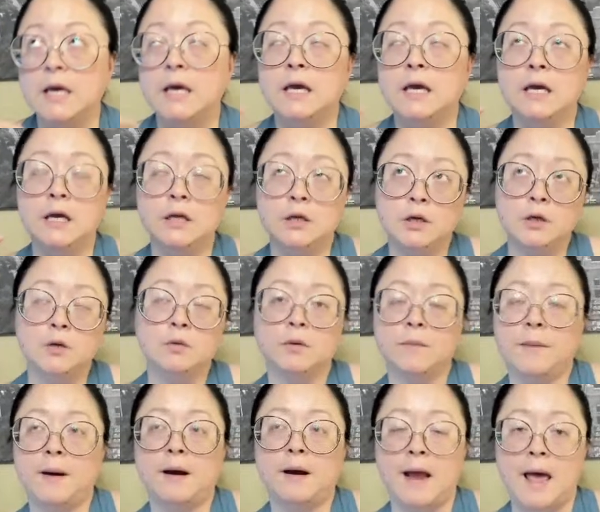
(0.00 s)
He knew
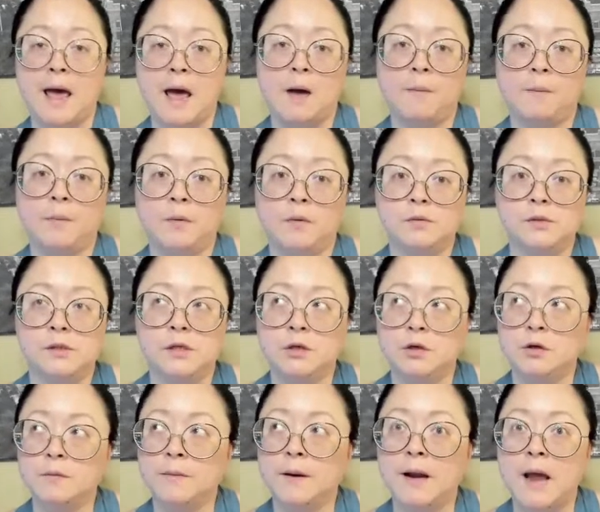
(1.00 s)
about apples, he
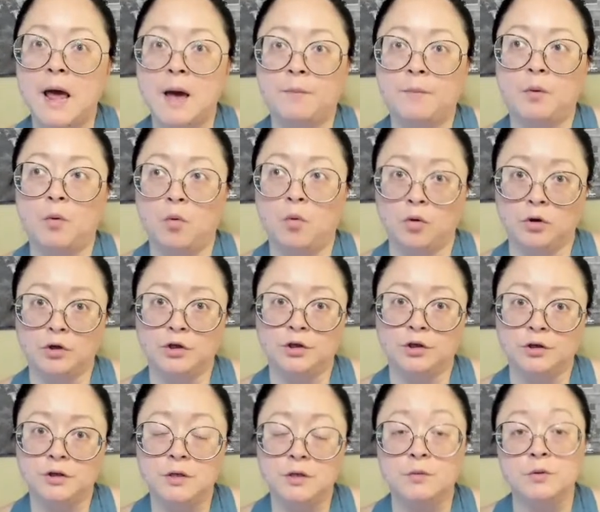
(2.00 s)
knew about apple
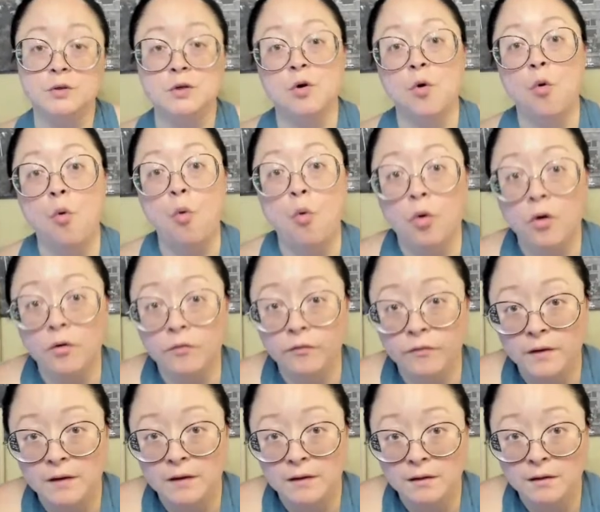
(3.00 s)
orchards. He was an
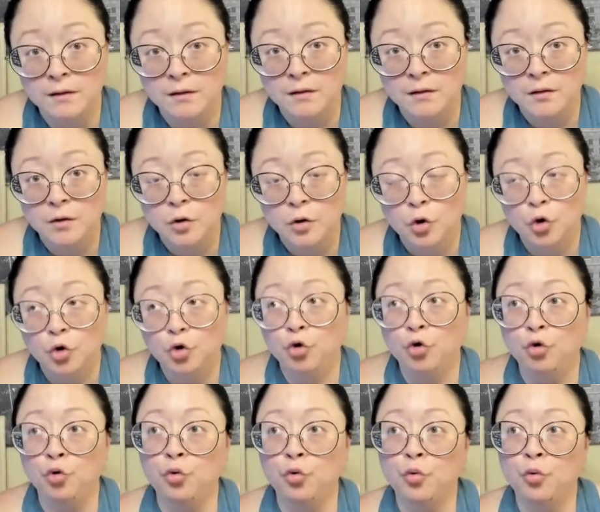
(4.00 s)
orphan
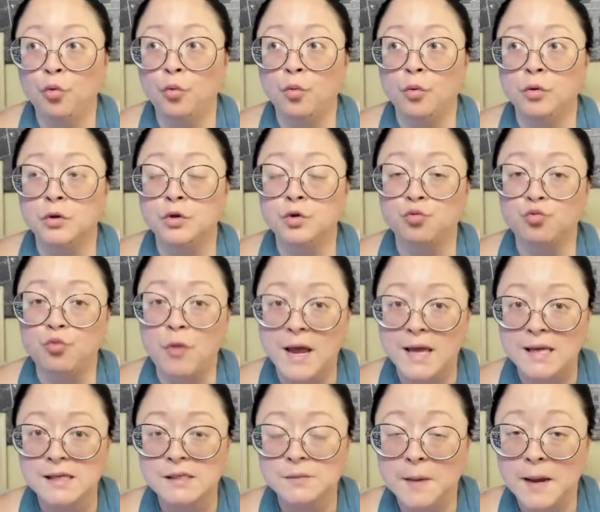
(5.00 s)
who was
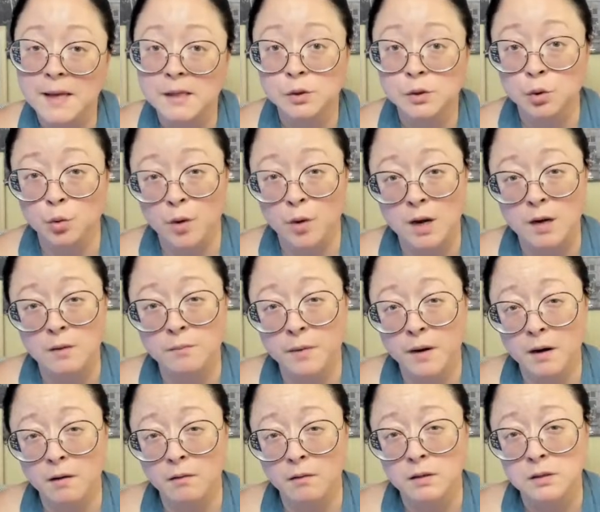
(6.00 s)
raised by his
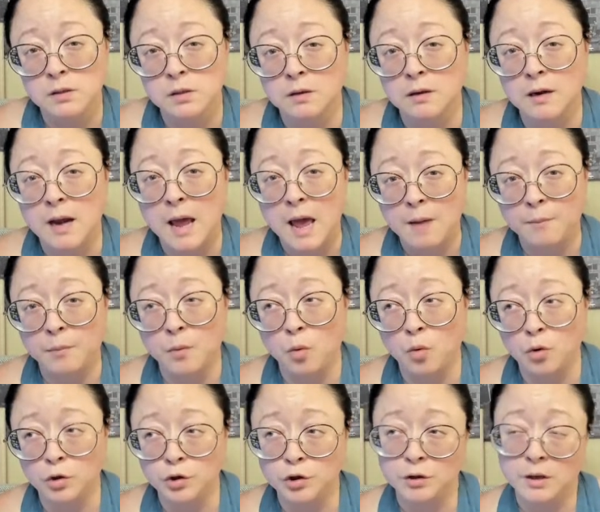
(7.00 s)
grandparents on an apple
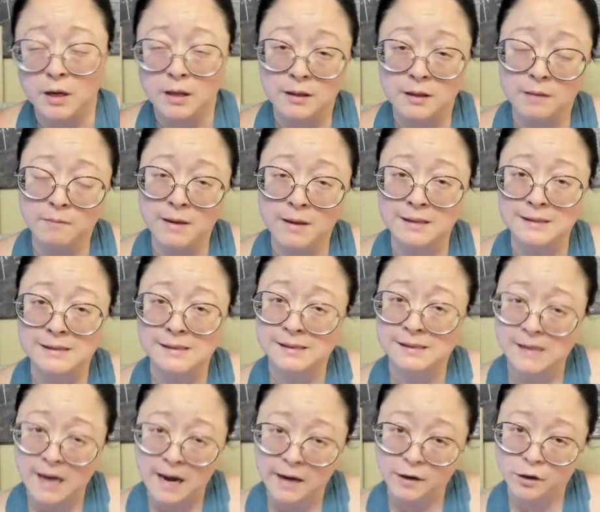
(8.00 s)
orchard and they made
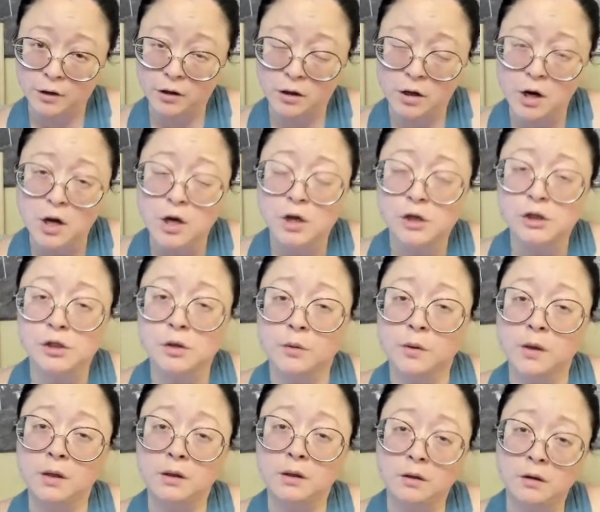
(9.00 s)
cider. So
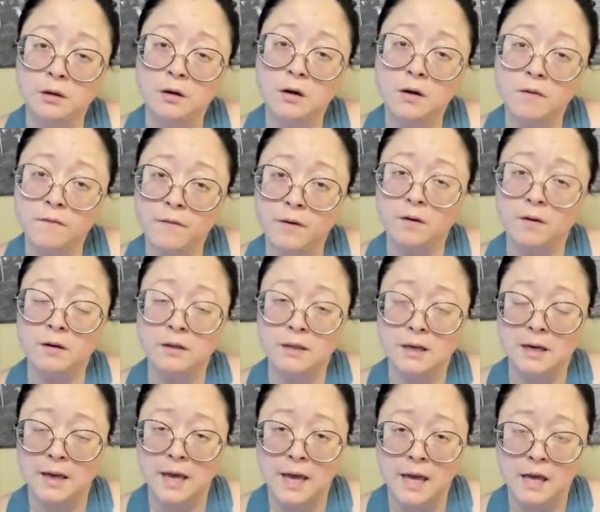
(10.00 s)
he learned at a very
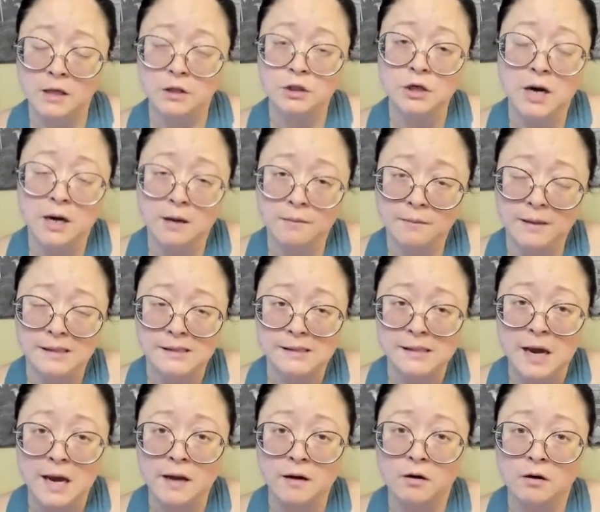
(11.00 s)
young age how to make
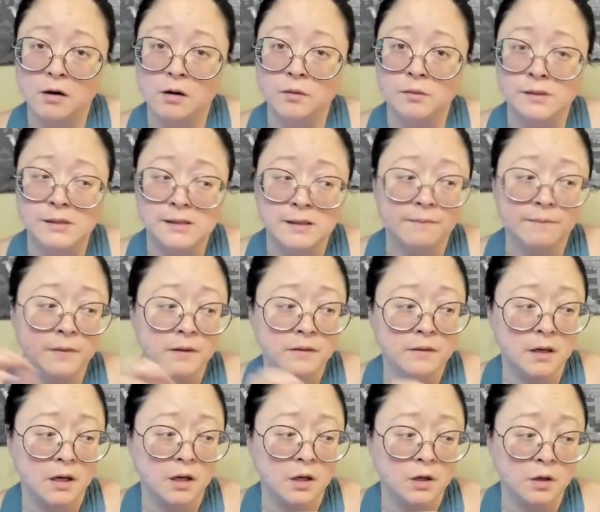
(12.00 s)
cider. It was something
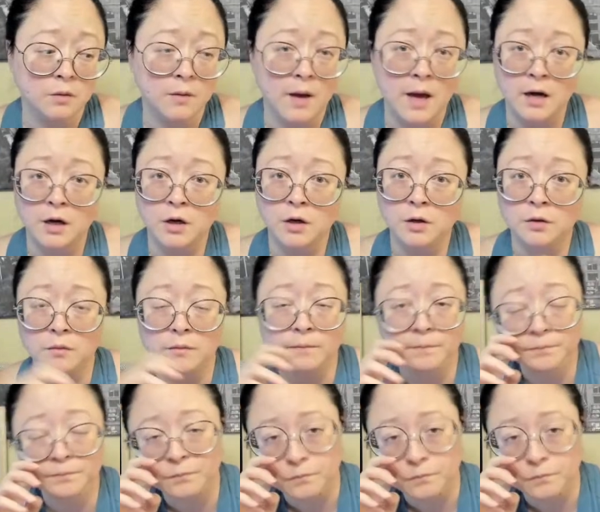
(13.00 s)
that he knew how to do.